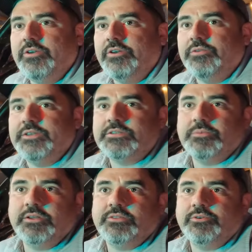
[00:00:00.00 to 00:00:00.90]
you know, this
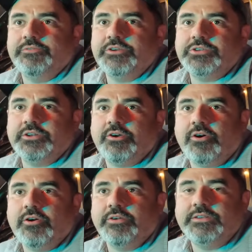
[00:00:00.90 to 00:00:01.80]
month or finishing a
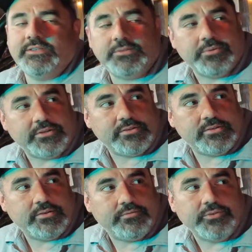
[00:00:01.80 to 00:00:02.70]
car in 6 months
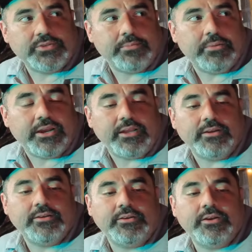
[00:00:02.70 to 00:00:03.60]
for somebody,
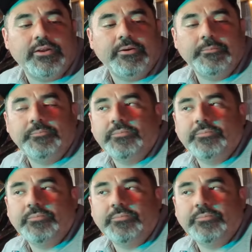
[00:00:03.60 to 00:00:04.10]
you know.